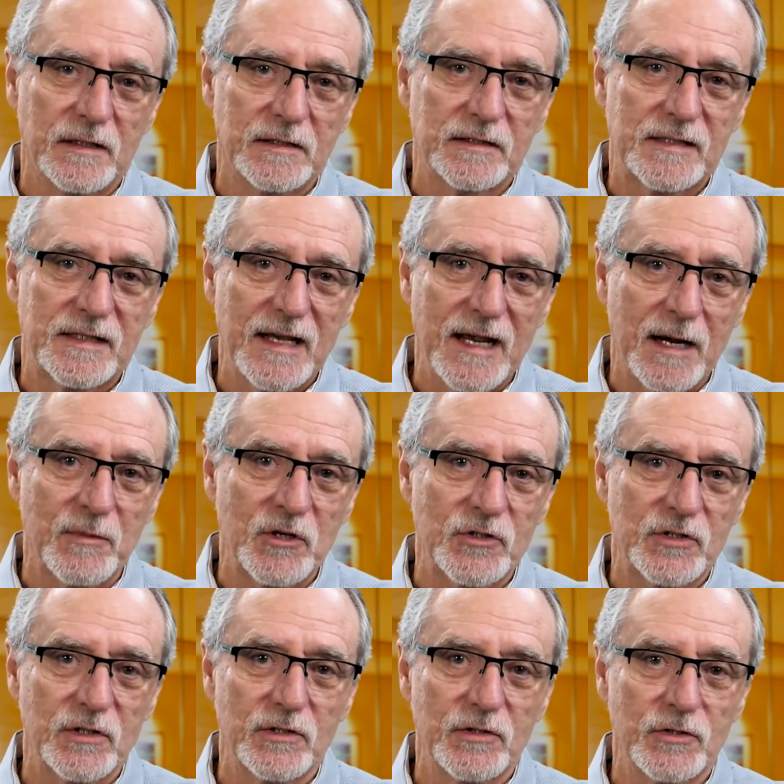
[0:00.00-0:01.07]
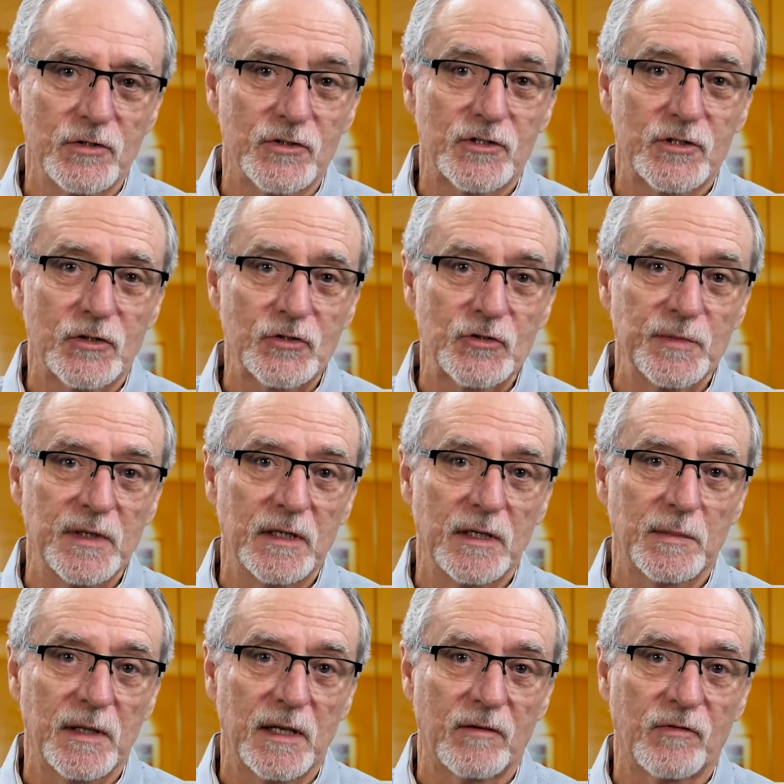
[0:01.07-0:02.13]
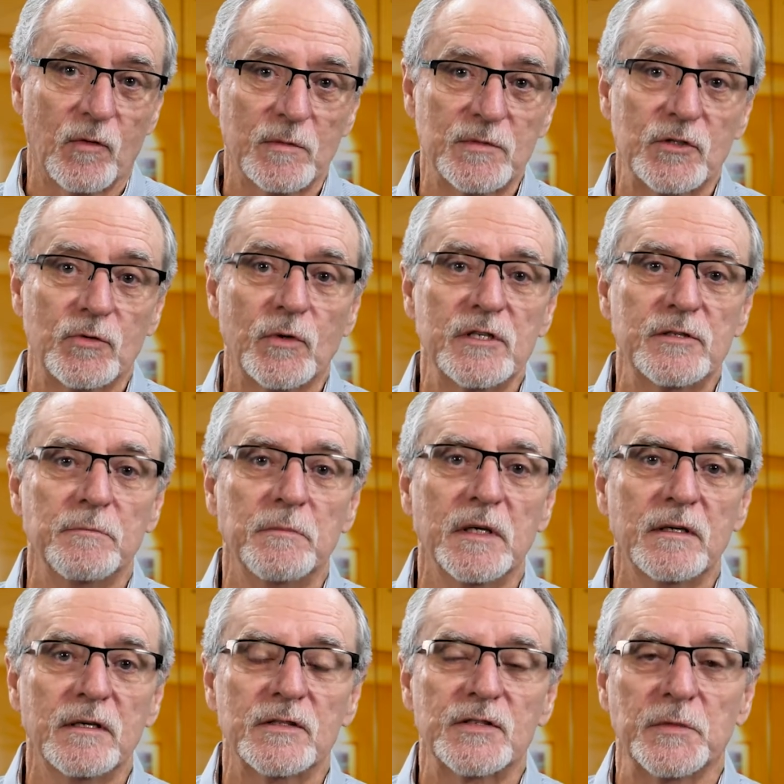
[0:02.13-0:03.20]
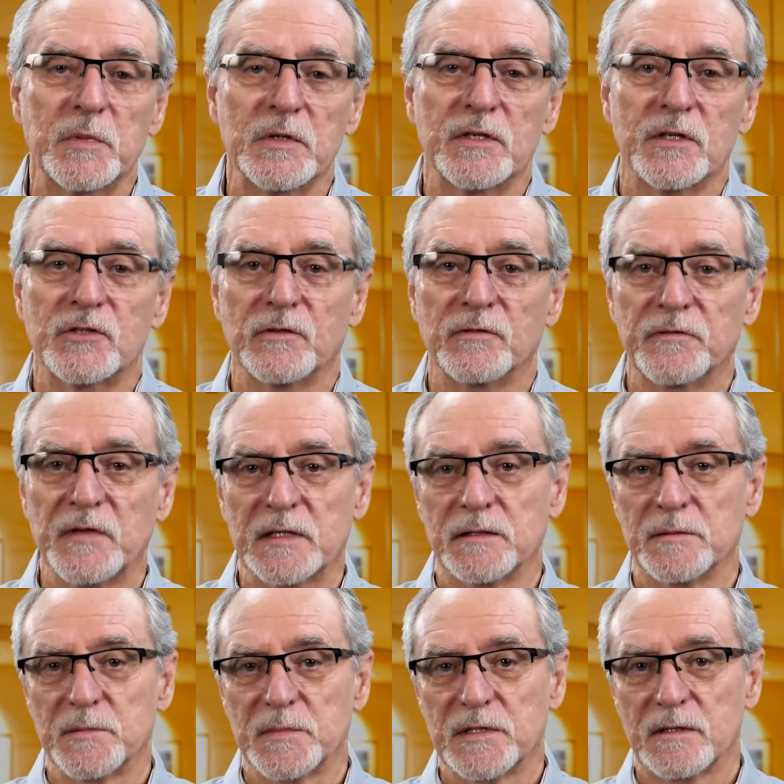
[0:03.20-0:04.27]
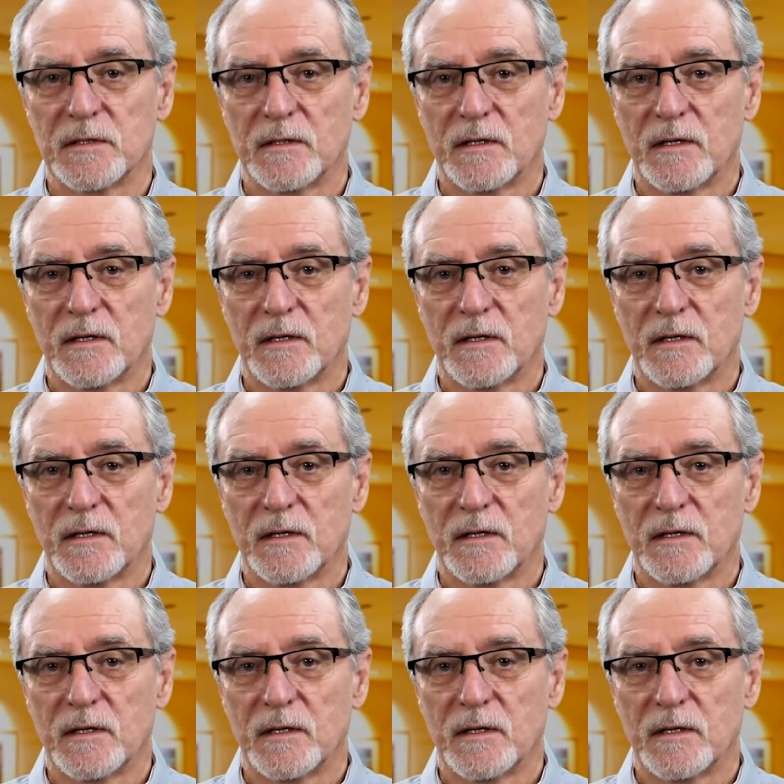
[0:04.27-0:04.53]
Scammers use social media platforms to reach millions of potential victims.